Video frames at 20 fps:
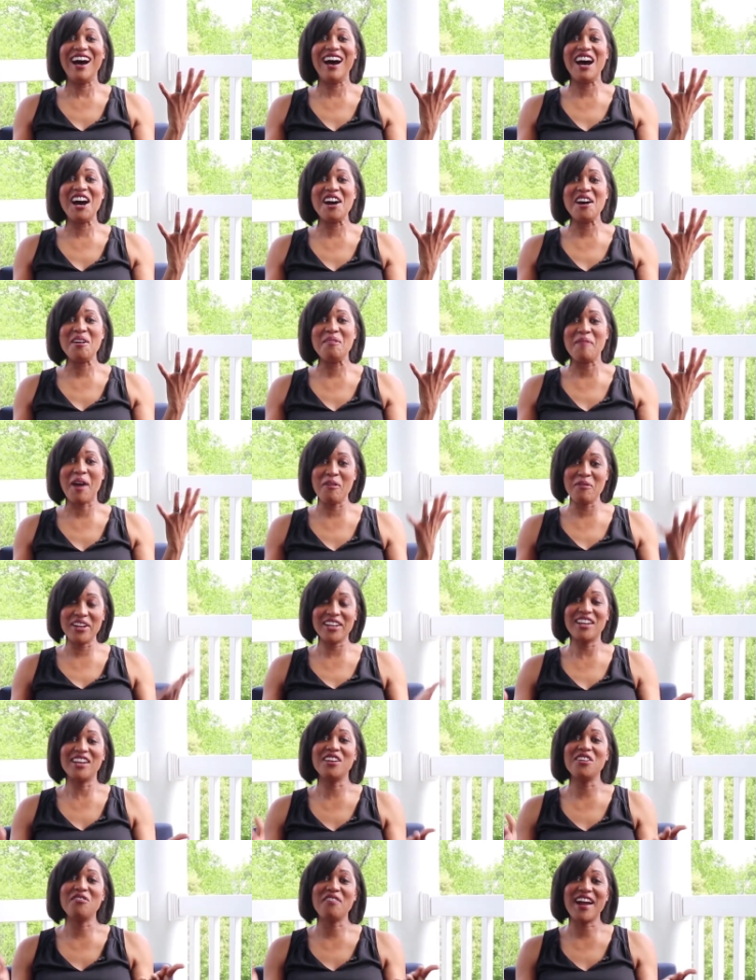I want
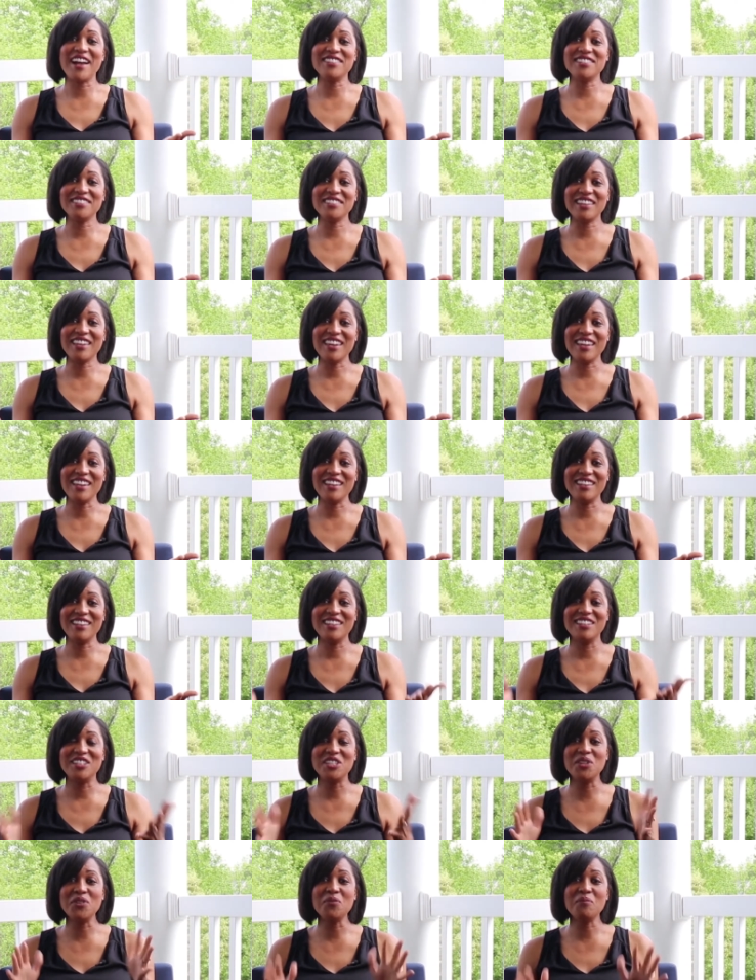to congratulate
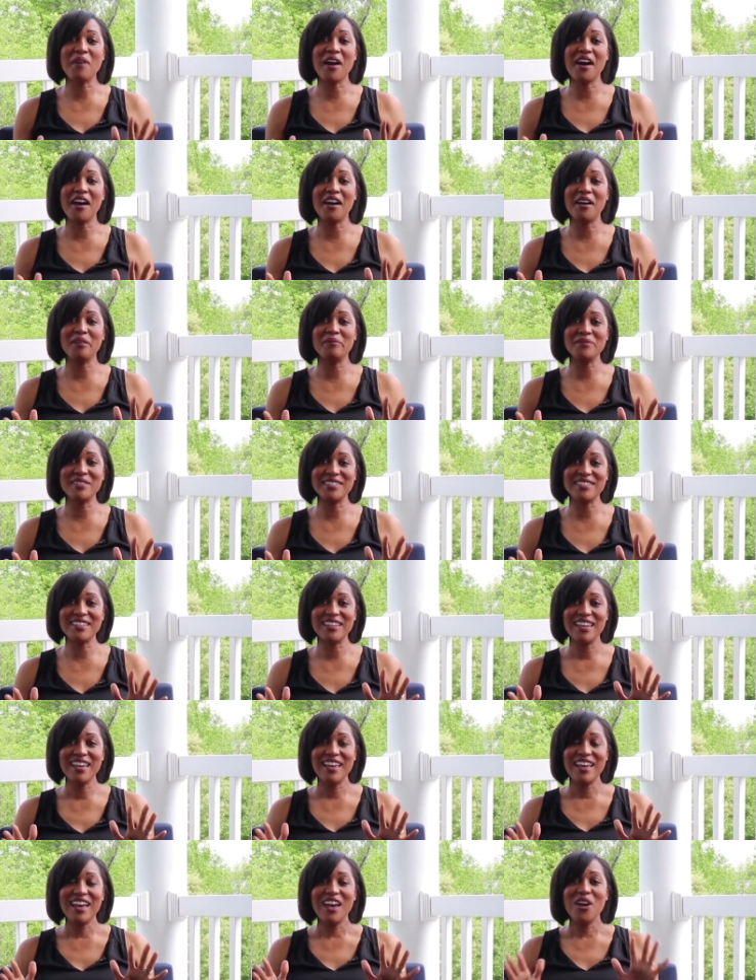two moms
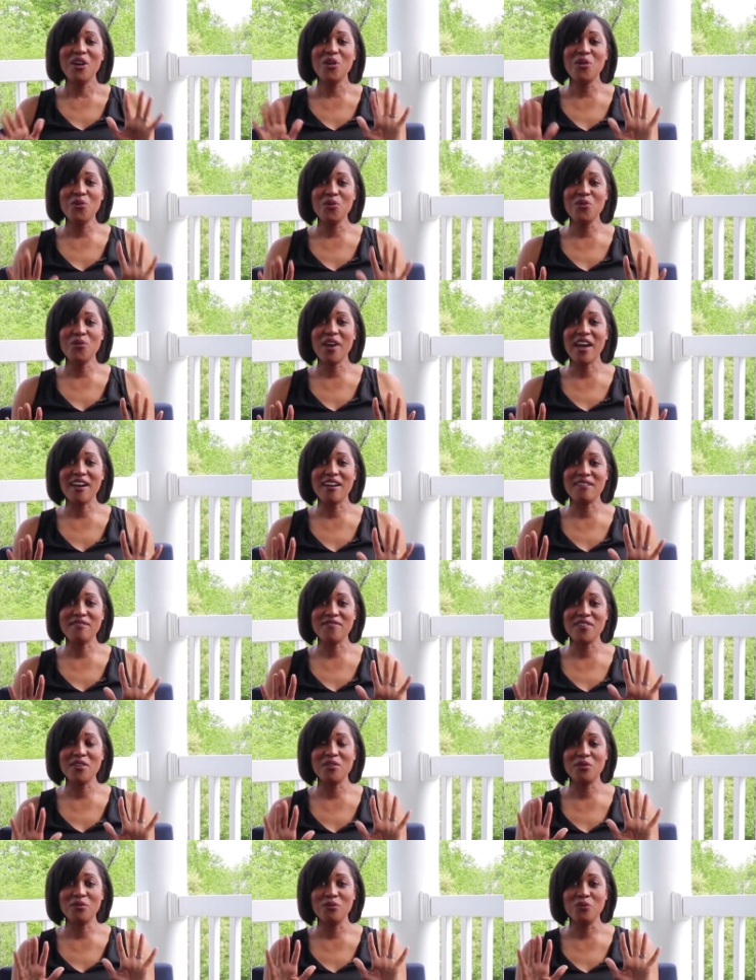who
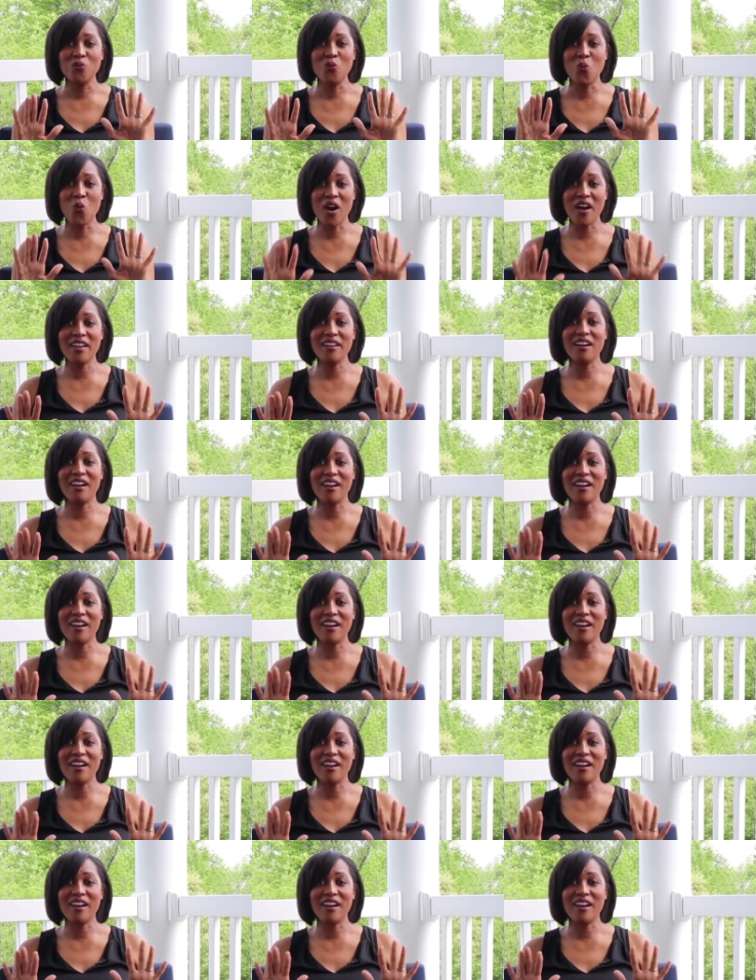have won